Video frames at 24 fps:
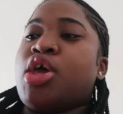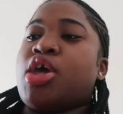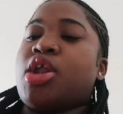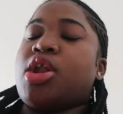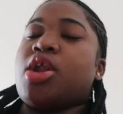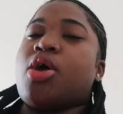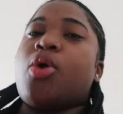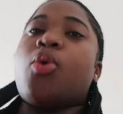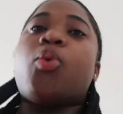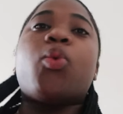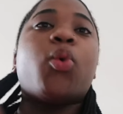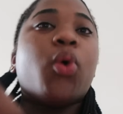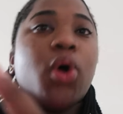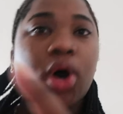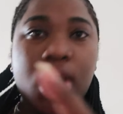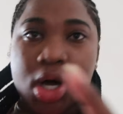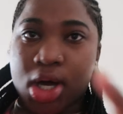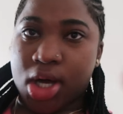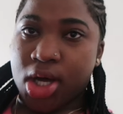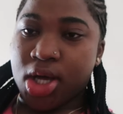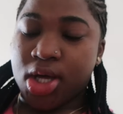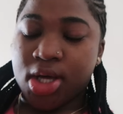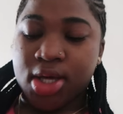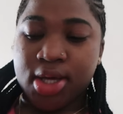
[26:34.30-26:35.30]
no
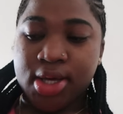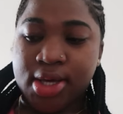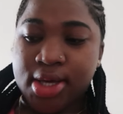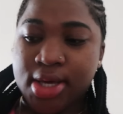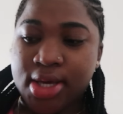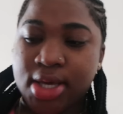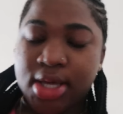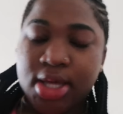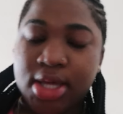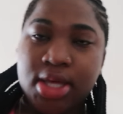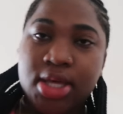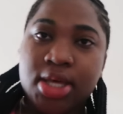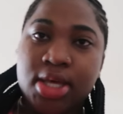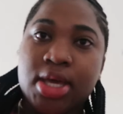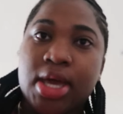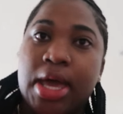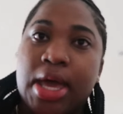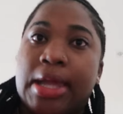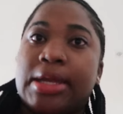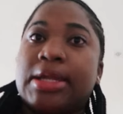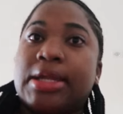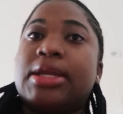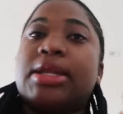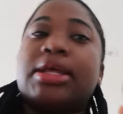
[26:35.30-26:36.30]
water.
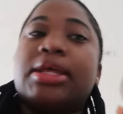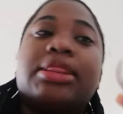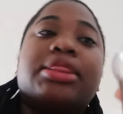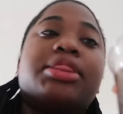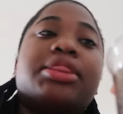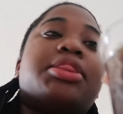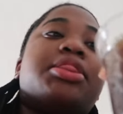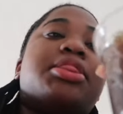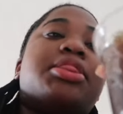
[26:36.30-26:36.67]
I needed